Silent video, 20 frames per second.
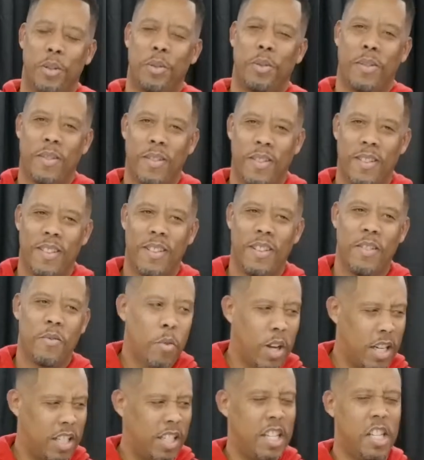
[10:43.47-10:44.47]
Mm.
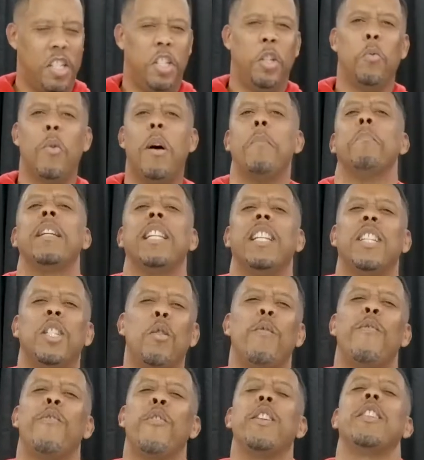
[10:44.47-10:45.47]
What is it that you want me to
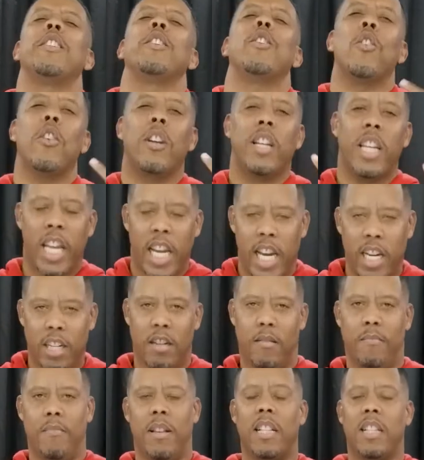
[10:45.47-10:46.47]
do for your
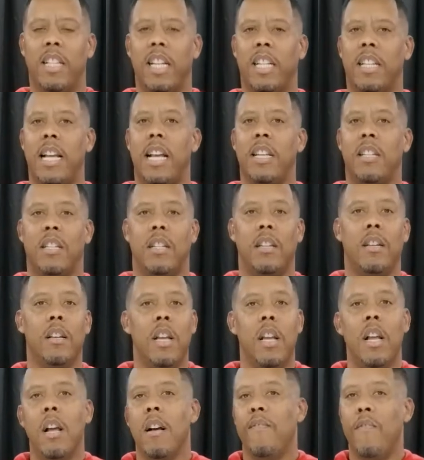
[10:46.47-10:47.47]
kingdom? And I think that's a
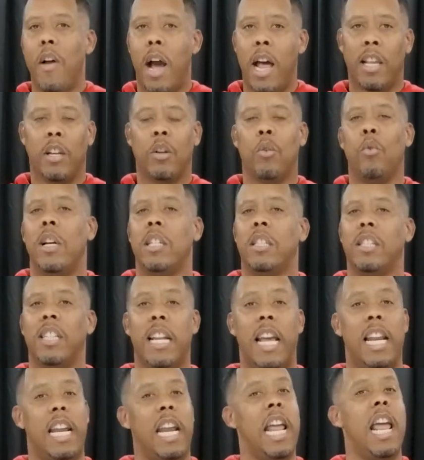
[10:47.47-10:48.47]
valid
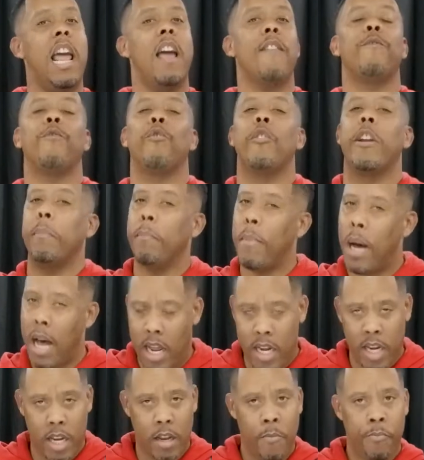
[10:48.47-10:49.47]
question that
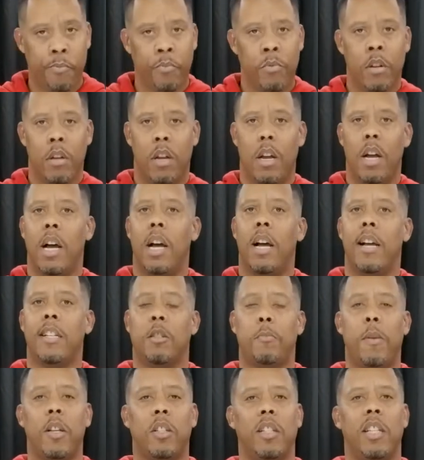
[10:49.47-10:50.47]
everybody,
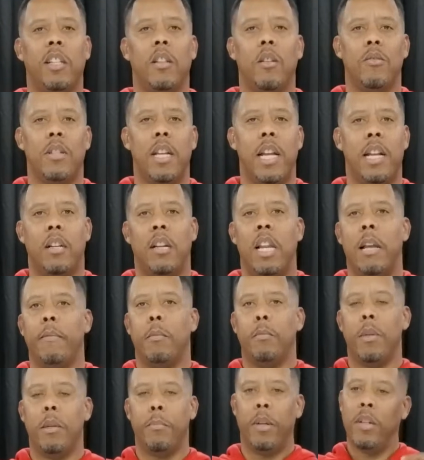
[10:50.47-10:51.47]
especially those that
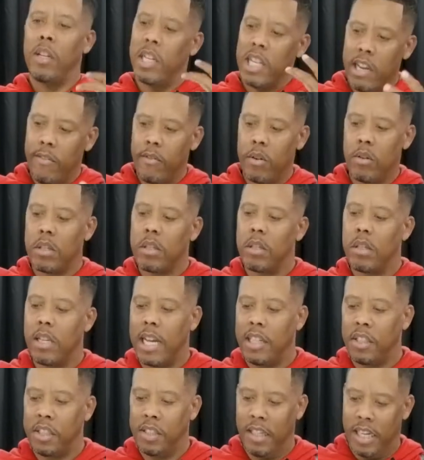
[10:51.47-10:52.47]
claim to be believers,
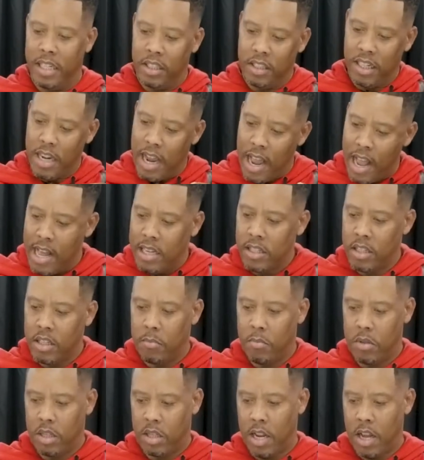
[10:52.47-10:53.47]
they should ask
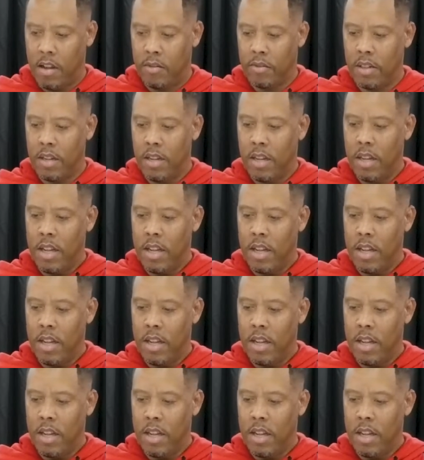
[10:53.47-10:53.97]
themselves.